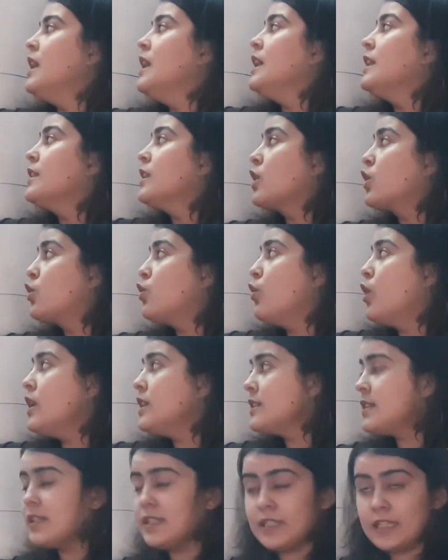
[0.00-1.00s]
The
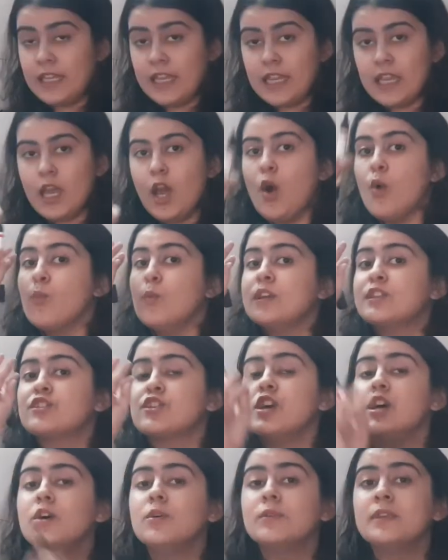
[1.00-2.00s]
quantity which
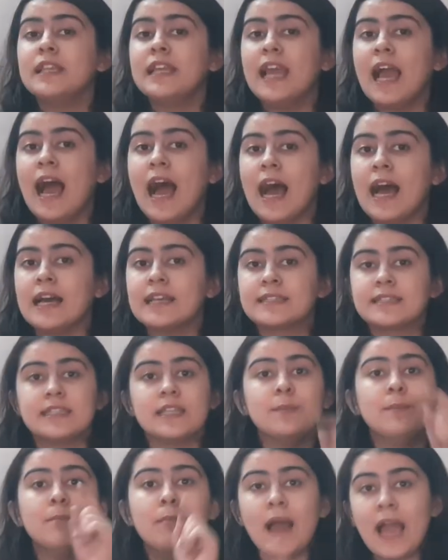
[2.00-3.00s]
only has the
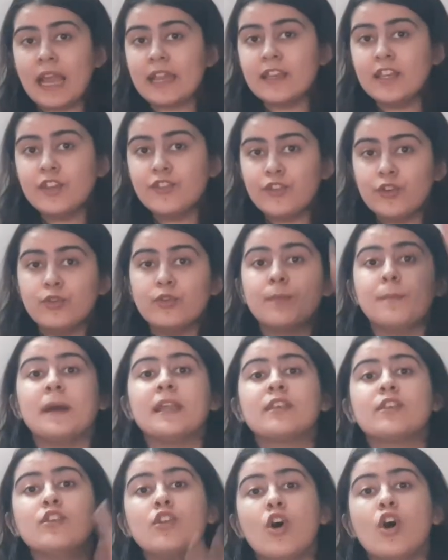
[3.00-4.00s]
magnitude
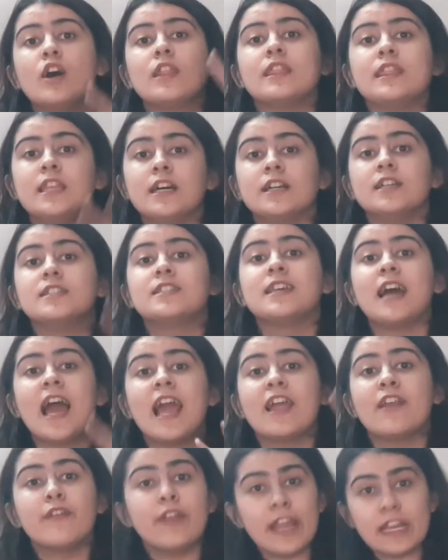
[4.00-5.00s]
but not the
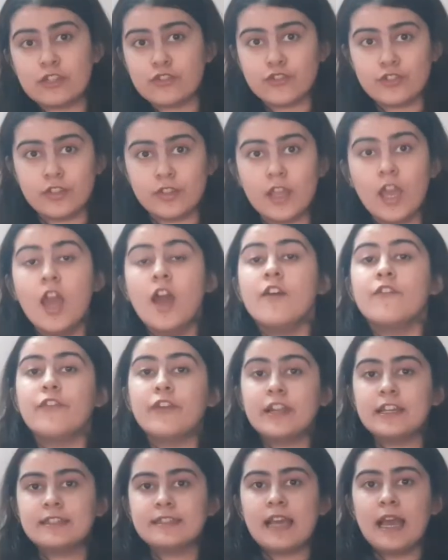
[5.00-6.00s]
direction. For
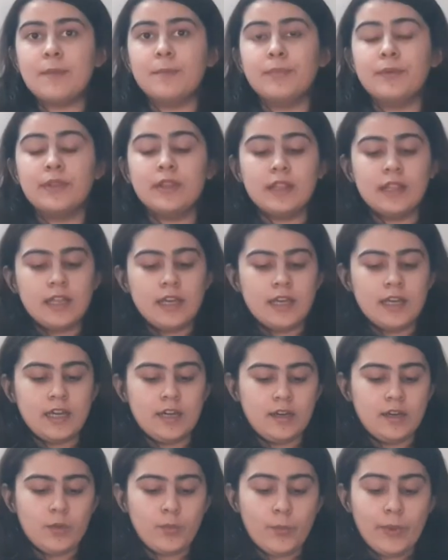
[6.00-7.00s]
example,
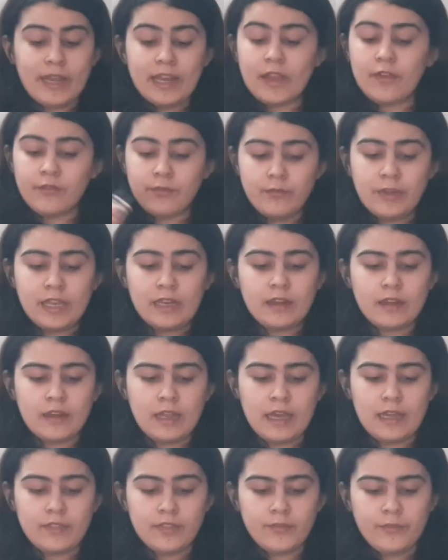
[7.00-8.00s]
when
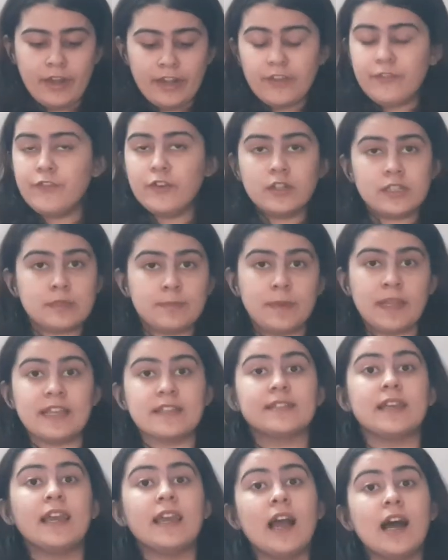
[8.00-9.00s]
at the very first place
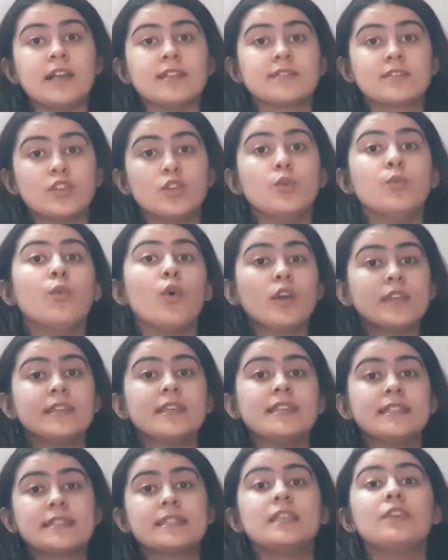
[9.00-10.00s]
I asked you what
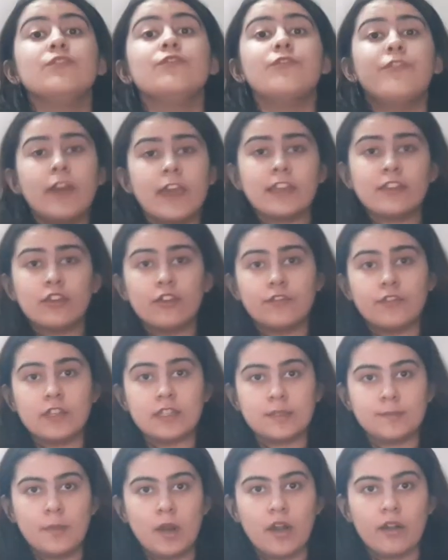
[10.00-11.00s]
is the weight of this
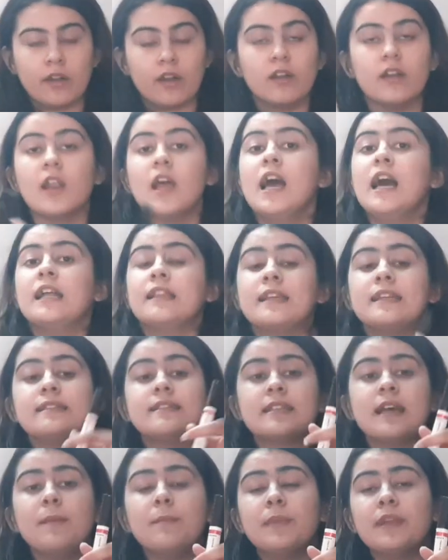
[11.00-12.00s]
marker, then
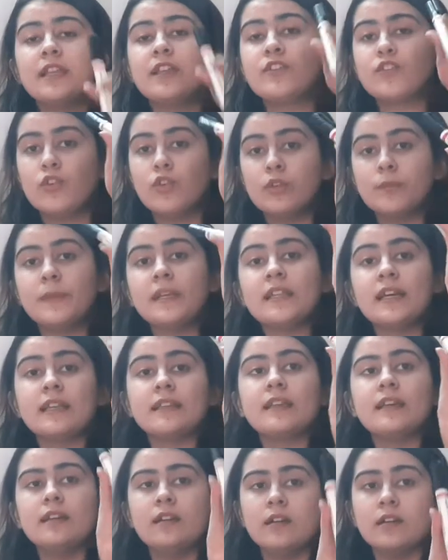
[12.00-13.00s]
somebody told me that
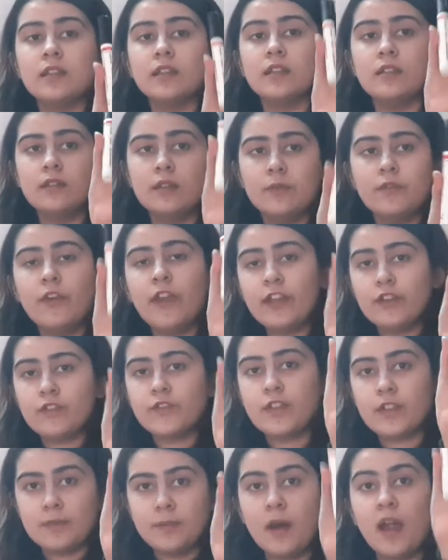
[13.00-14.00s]
the weight of
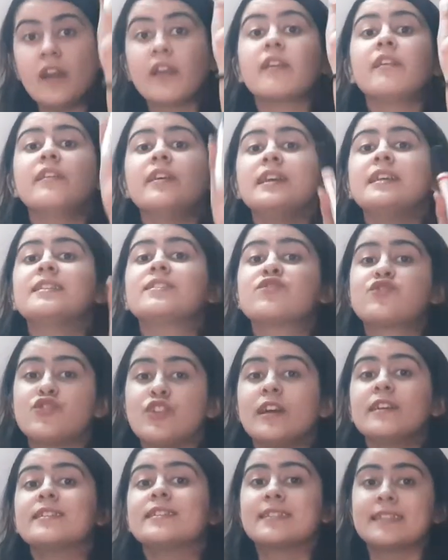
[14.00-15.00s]
this marker is
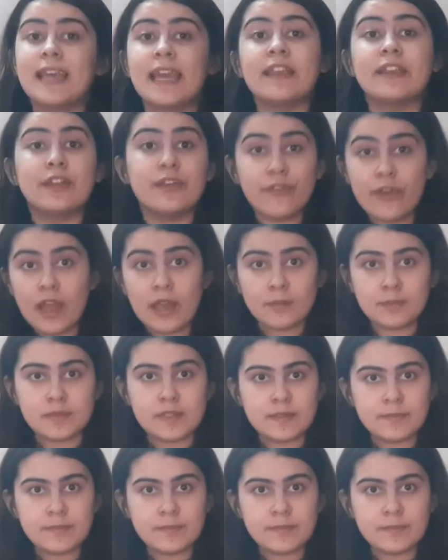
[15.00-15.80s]
just 10 grams.